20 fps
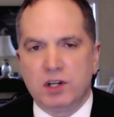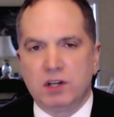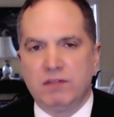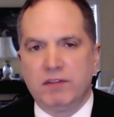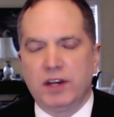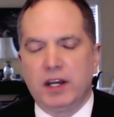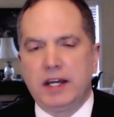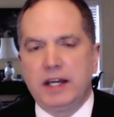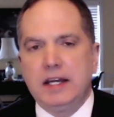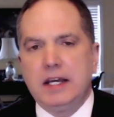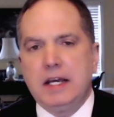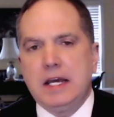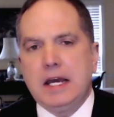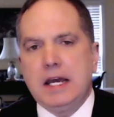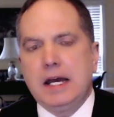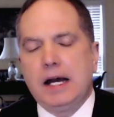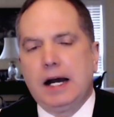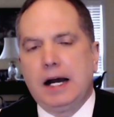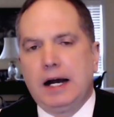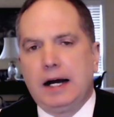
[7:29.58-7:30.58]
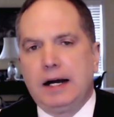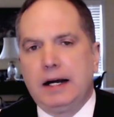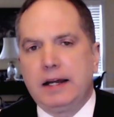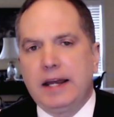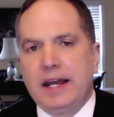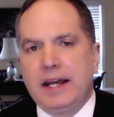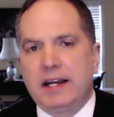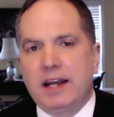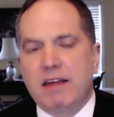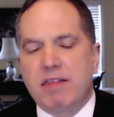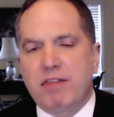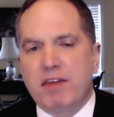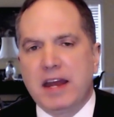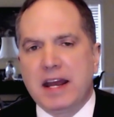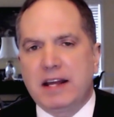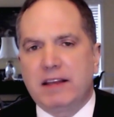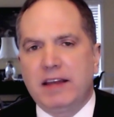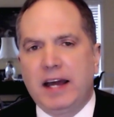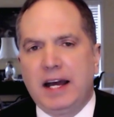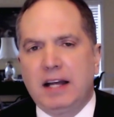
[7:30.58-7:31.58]
survey. Uh, and I
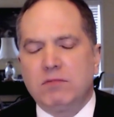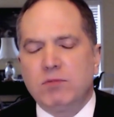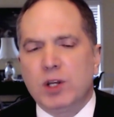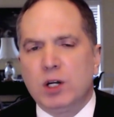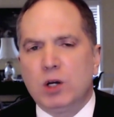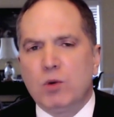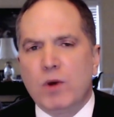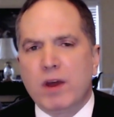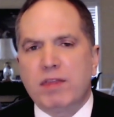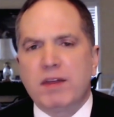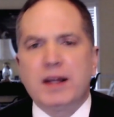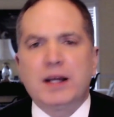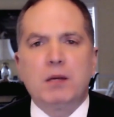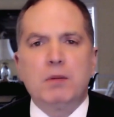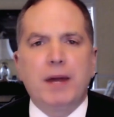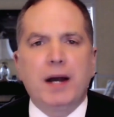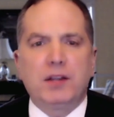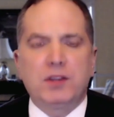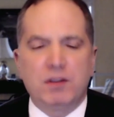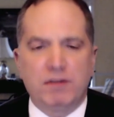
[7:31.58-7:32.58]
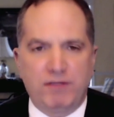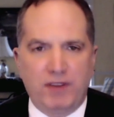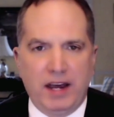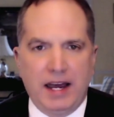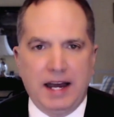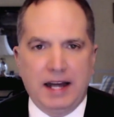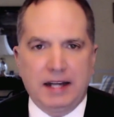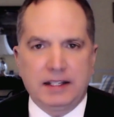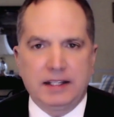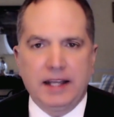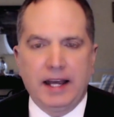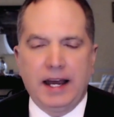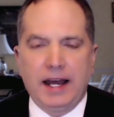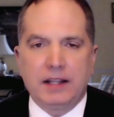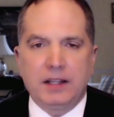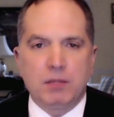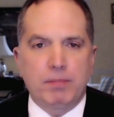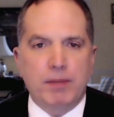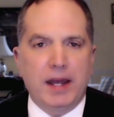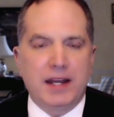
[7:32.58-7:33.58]
think that, you know, we think about the fact
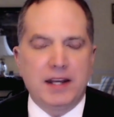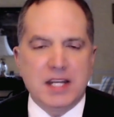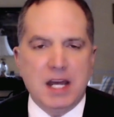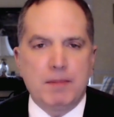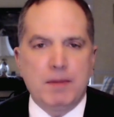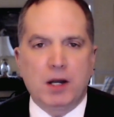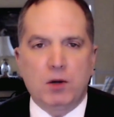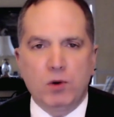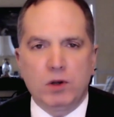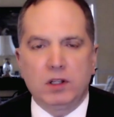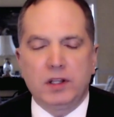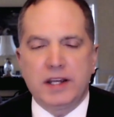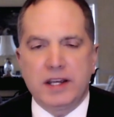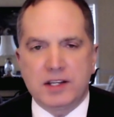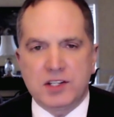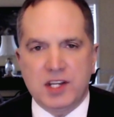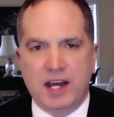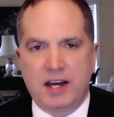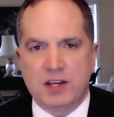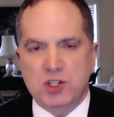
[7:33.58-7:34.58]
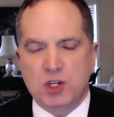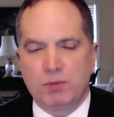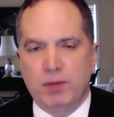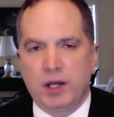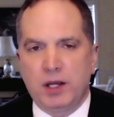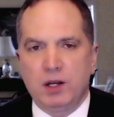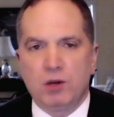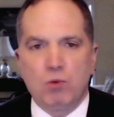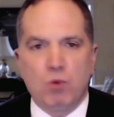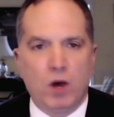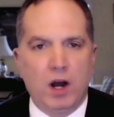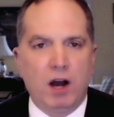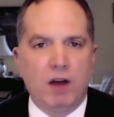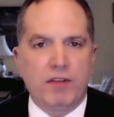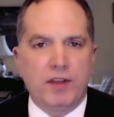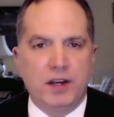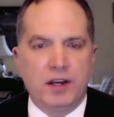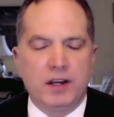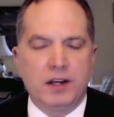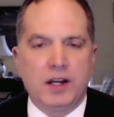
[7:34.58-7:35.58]
that the pandemic really exacerbated
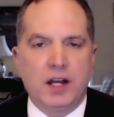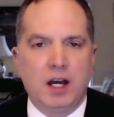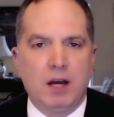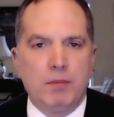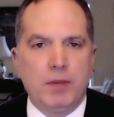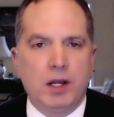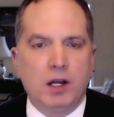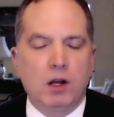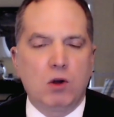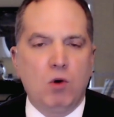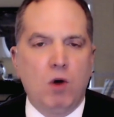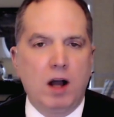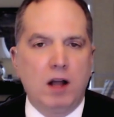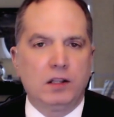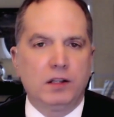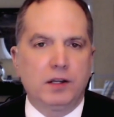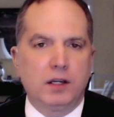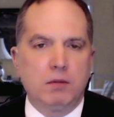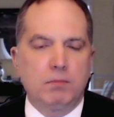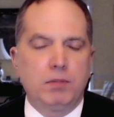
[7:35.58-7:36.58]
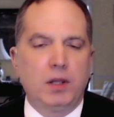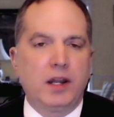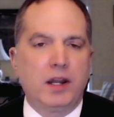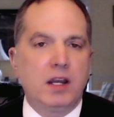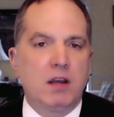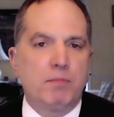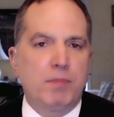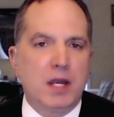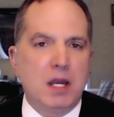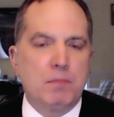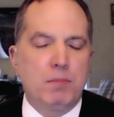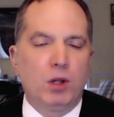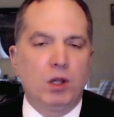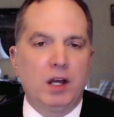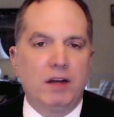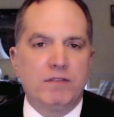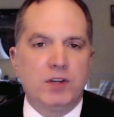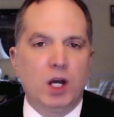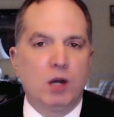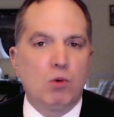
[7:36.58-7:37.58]
wealth and income inequality. Plenty of people
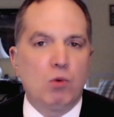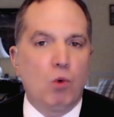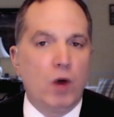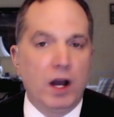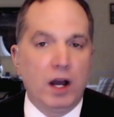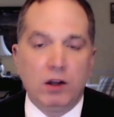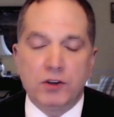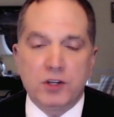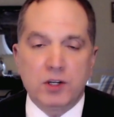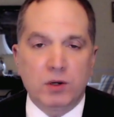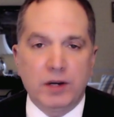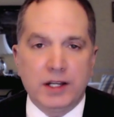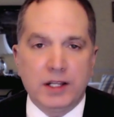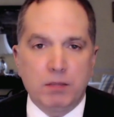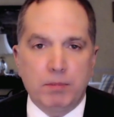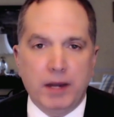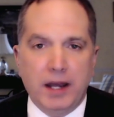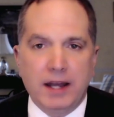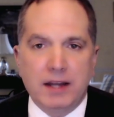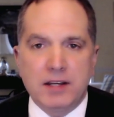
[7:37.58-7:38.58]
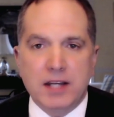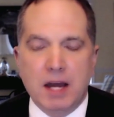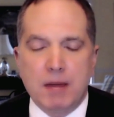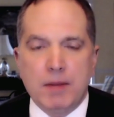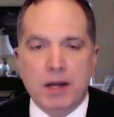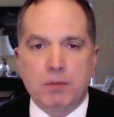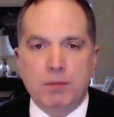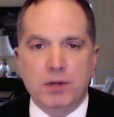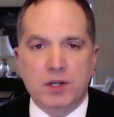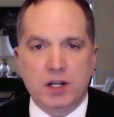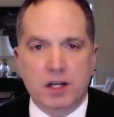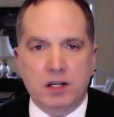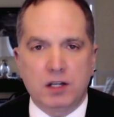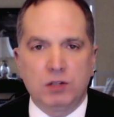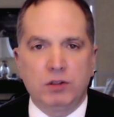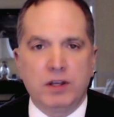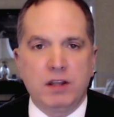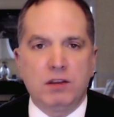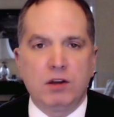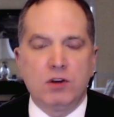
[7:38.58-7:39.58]
have done well during the pandemic,
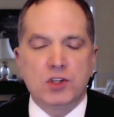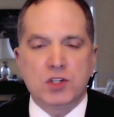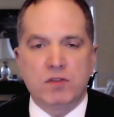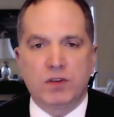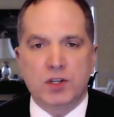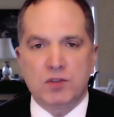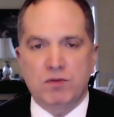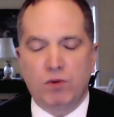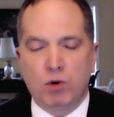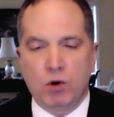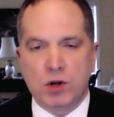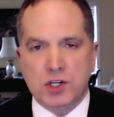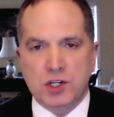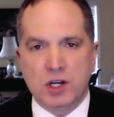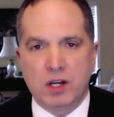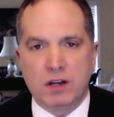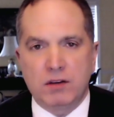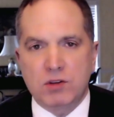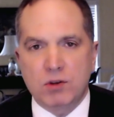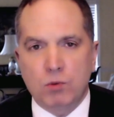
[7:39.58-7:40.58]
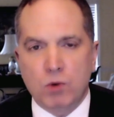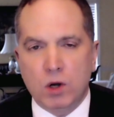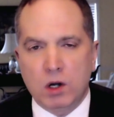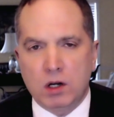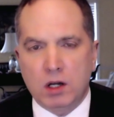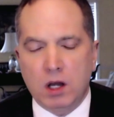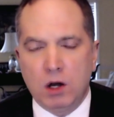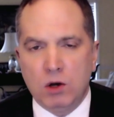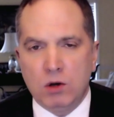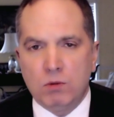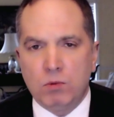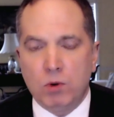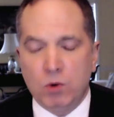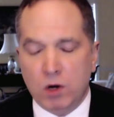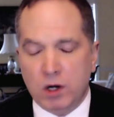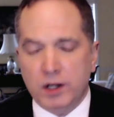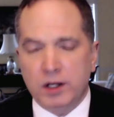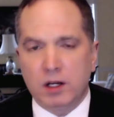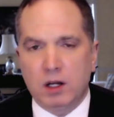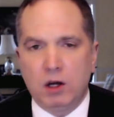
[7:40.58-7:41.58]
particularly those of us fortunate to work home,
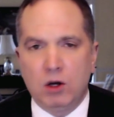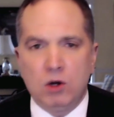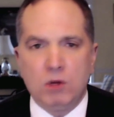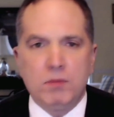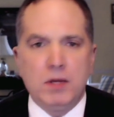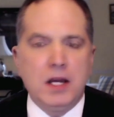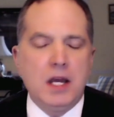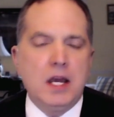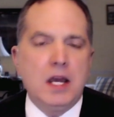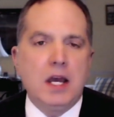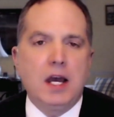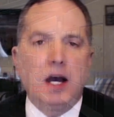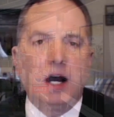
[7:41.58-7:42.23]
work at home,